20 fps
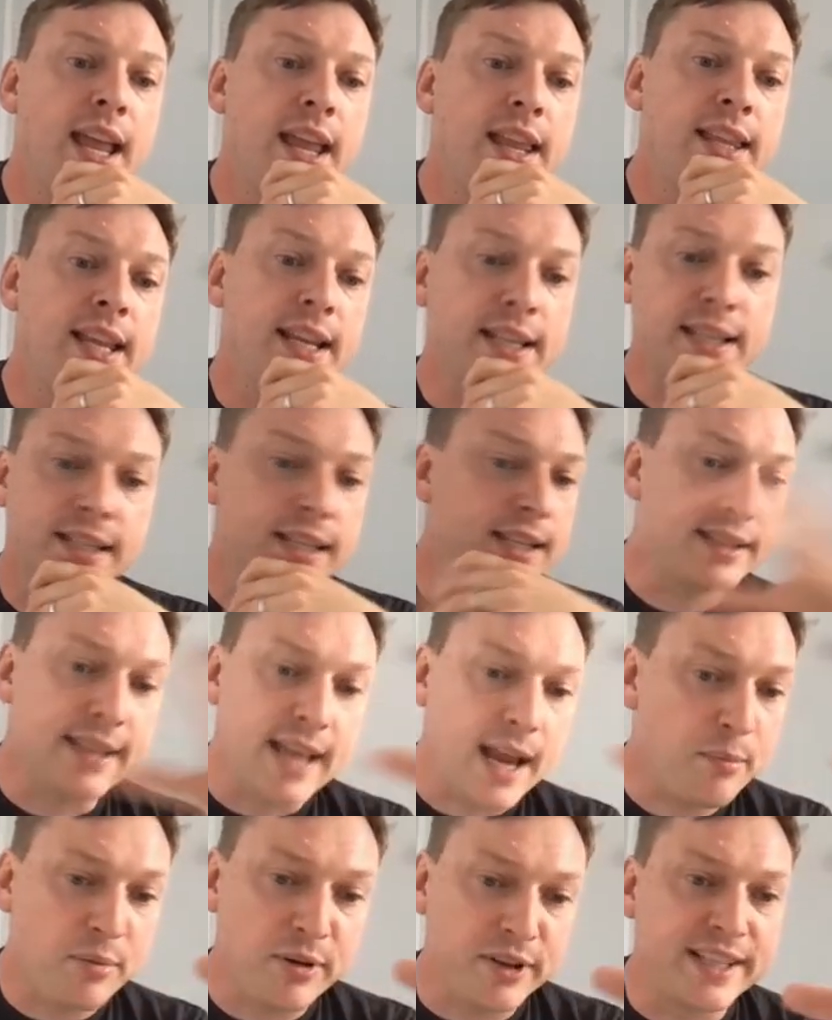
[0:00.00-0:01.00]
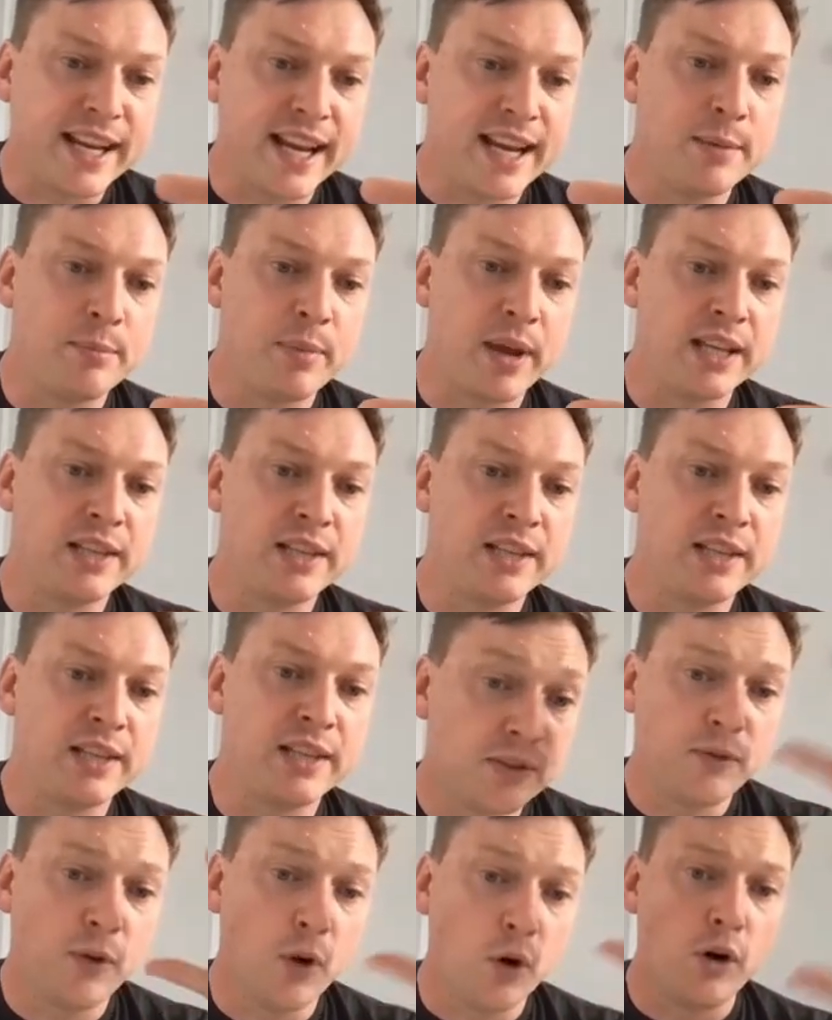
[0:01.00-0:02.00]
This is a separate database
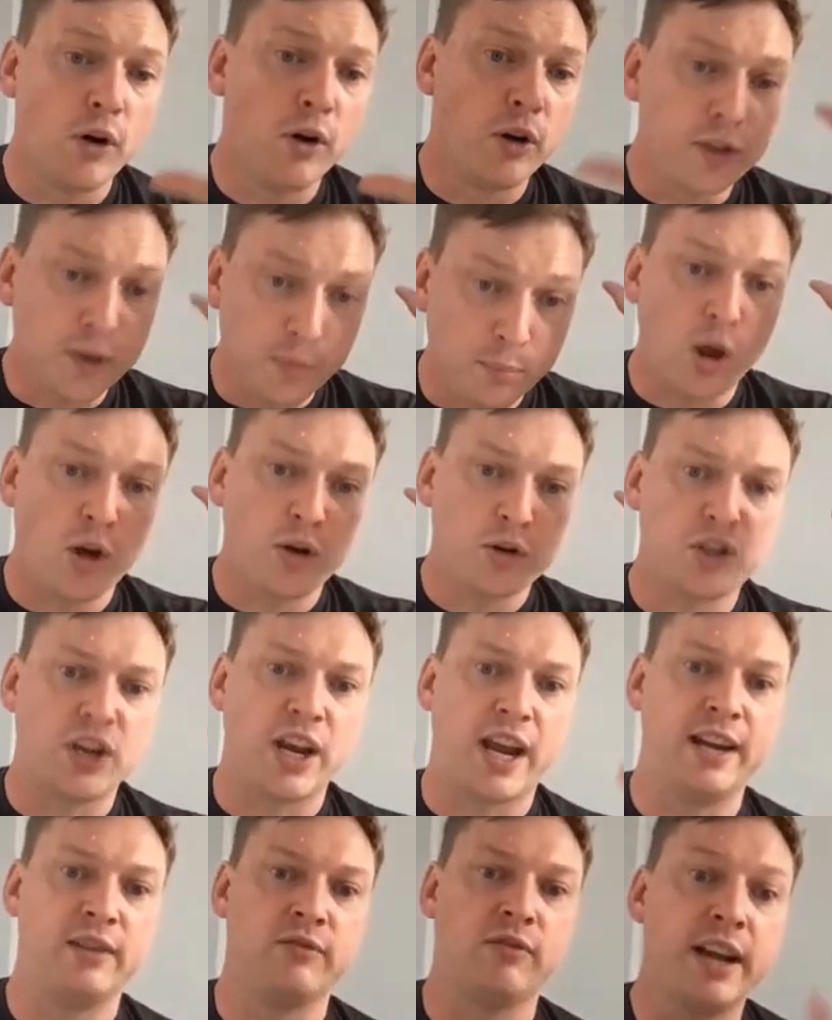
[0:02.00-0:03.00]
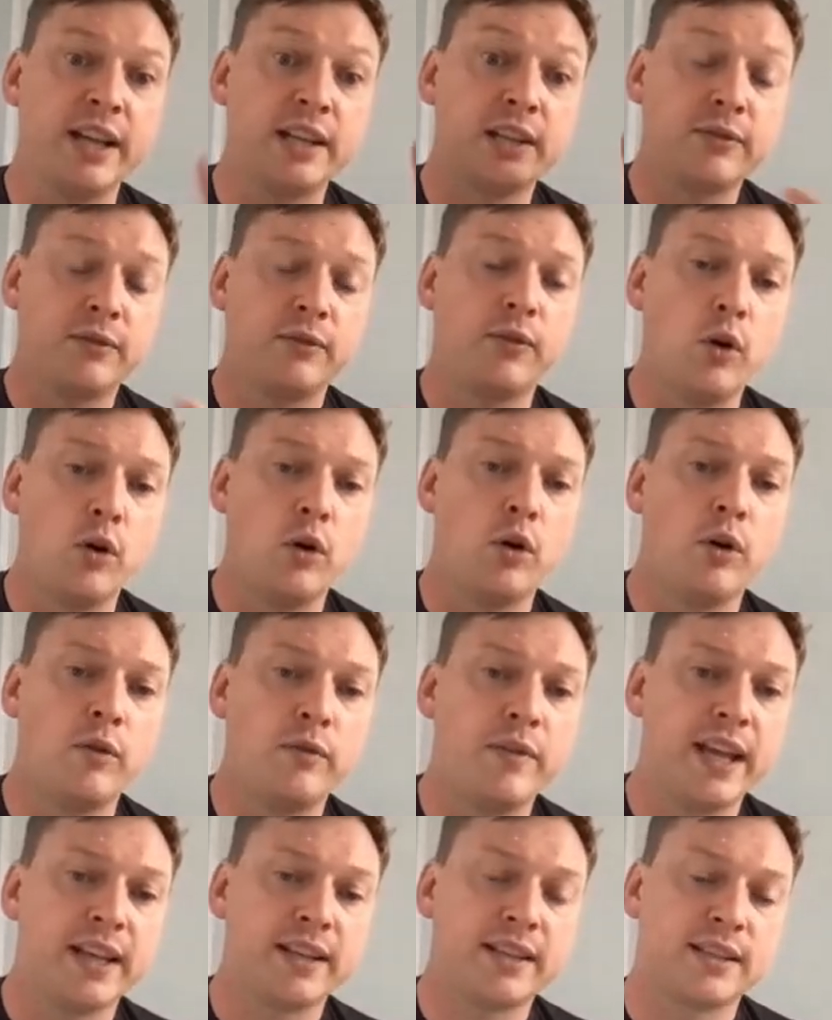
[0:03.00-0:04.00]
that's for the blockchain, right? It's for
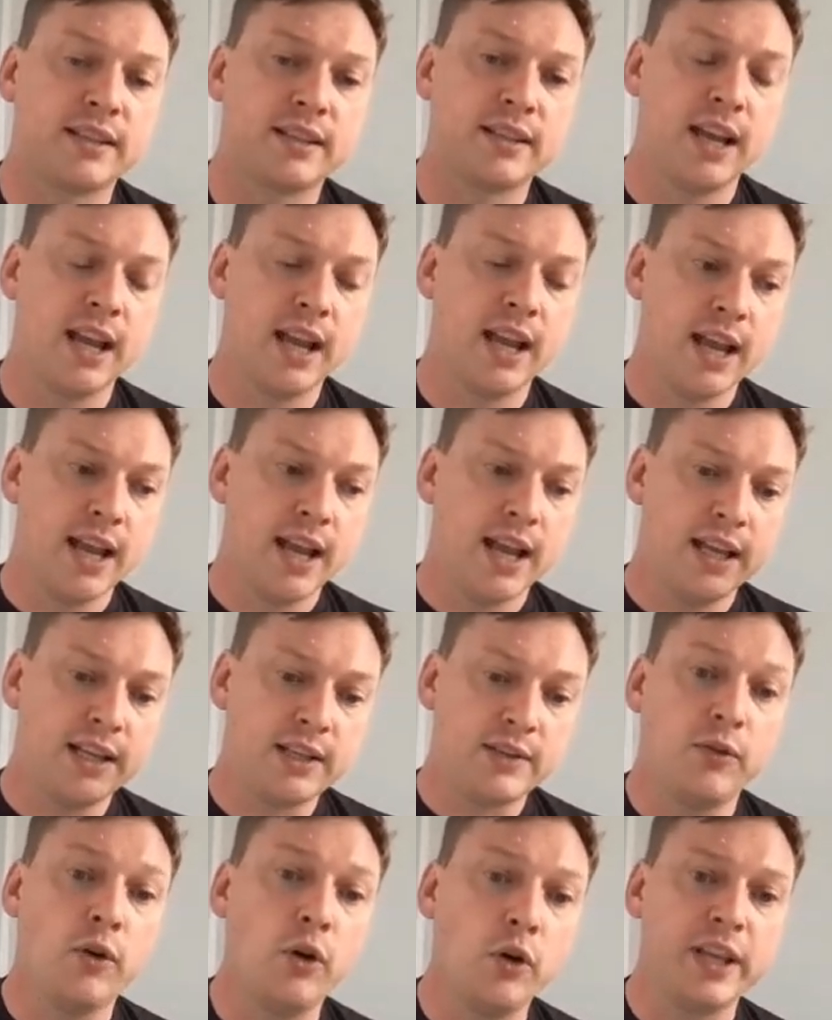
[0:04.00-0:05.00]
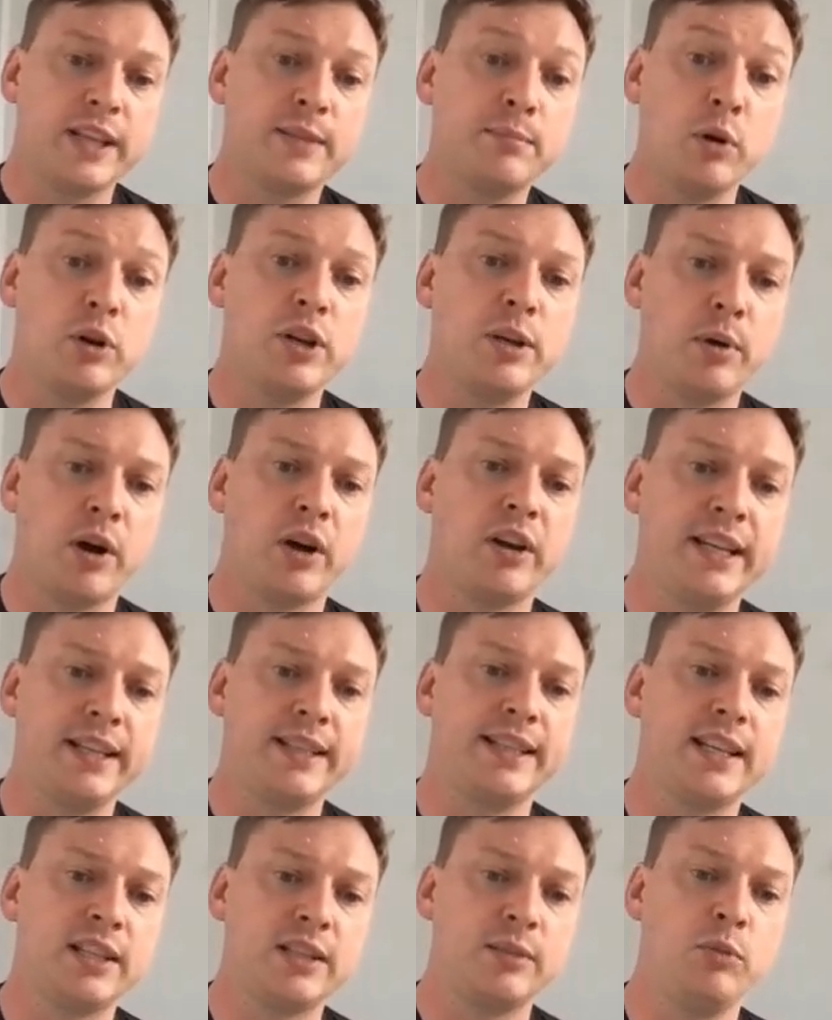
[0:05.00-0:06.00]
this multi-party
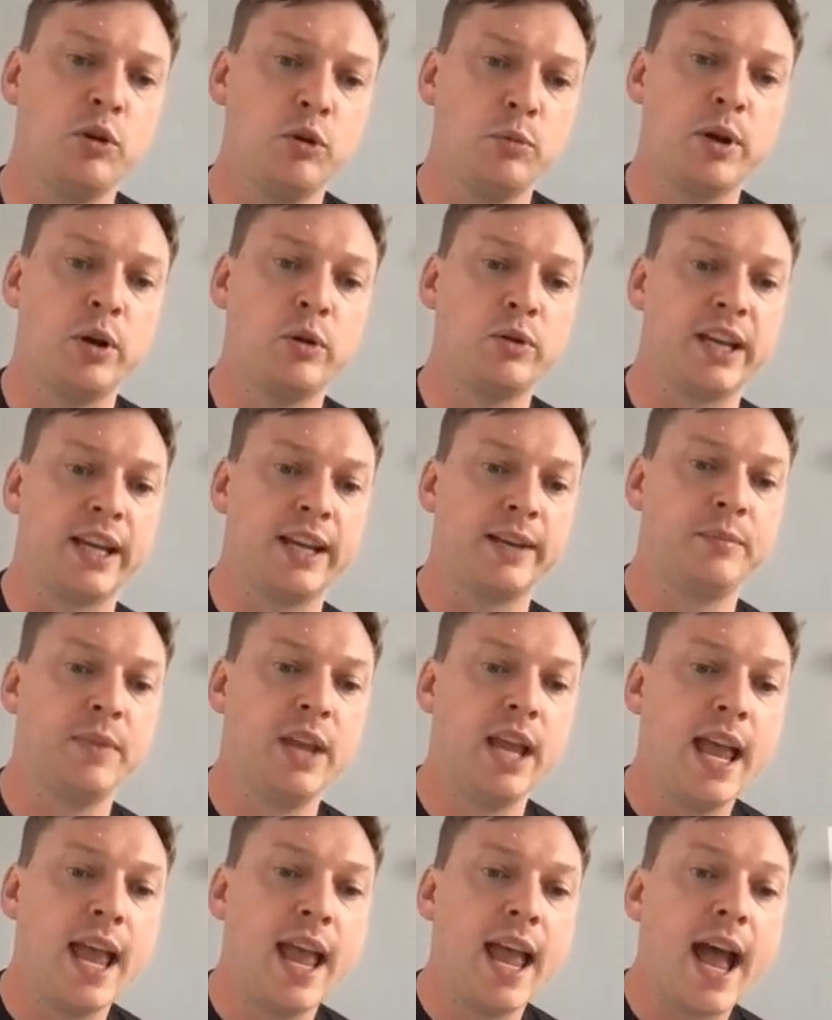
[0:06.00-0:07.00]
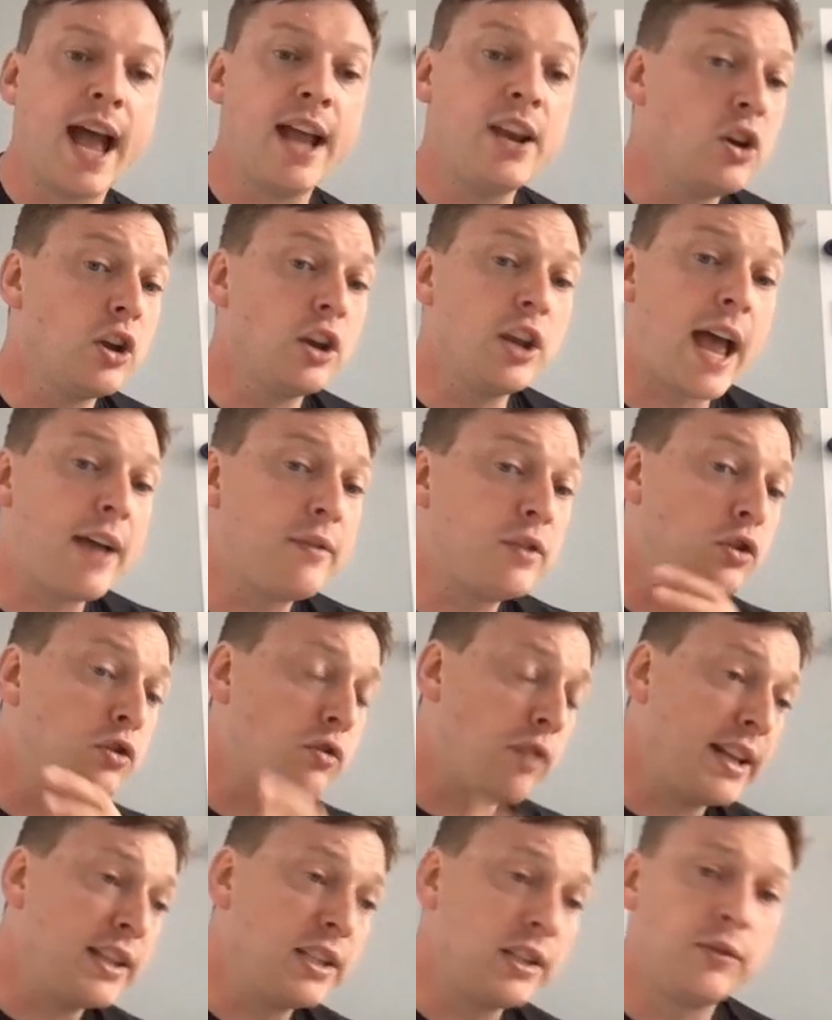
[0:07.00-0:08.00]
system you're building. And you're going to have to
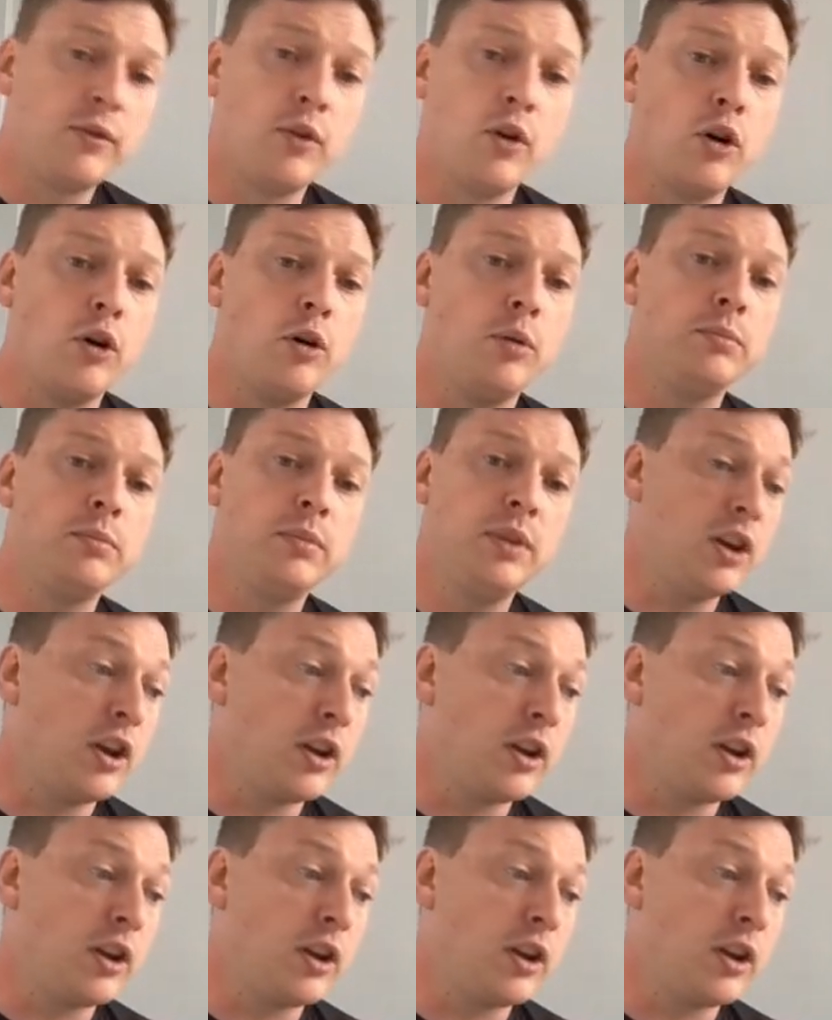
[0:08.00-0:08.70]
transform,